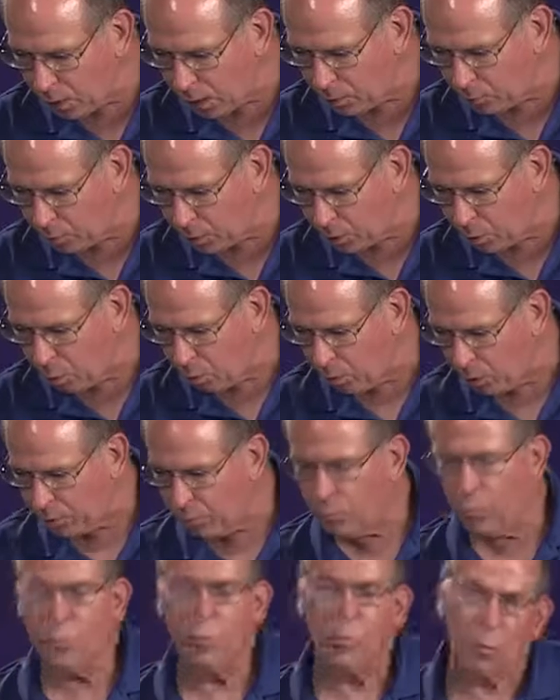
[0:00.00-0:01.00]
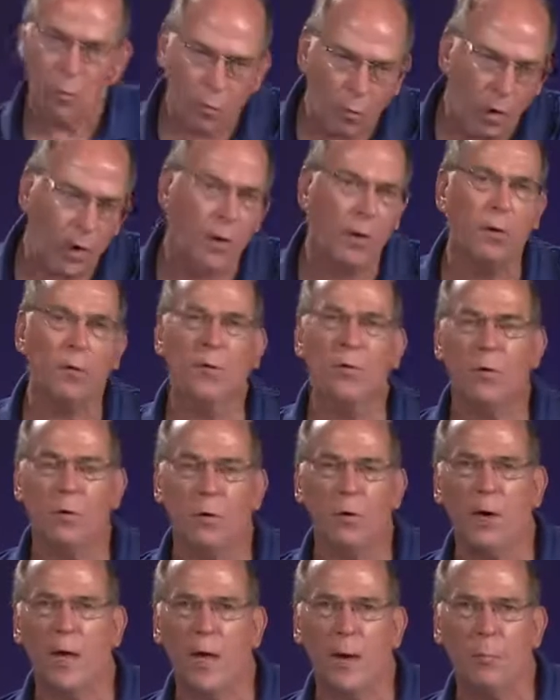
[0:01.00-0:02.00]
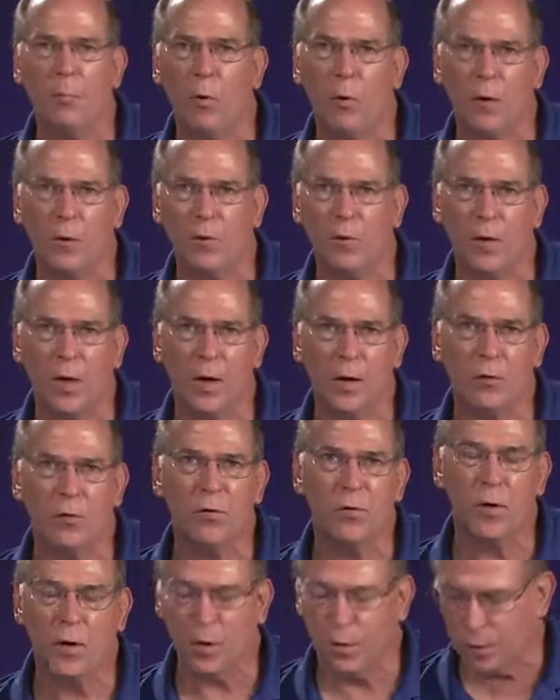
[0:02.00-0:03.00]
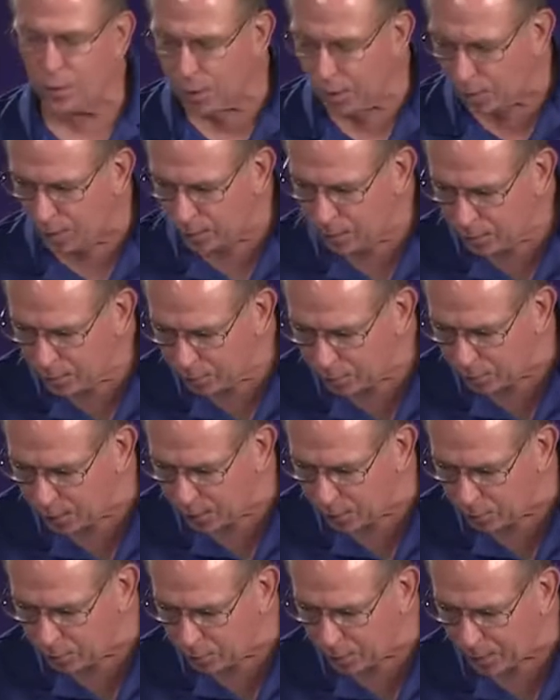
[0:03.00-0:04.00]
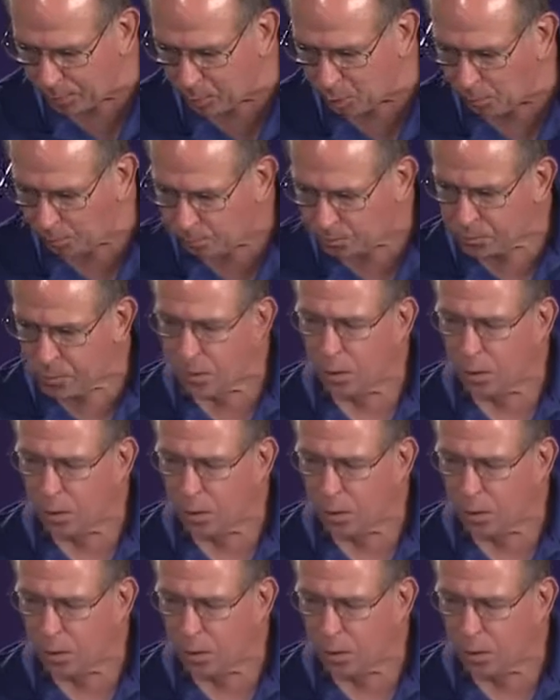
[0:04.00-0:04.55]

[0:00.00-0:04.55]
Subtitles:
So I record 138.6 in the data table.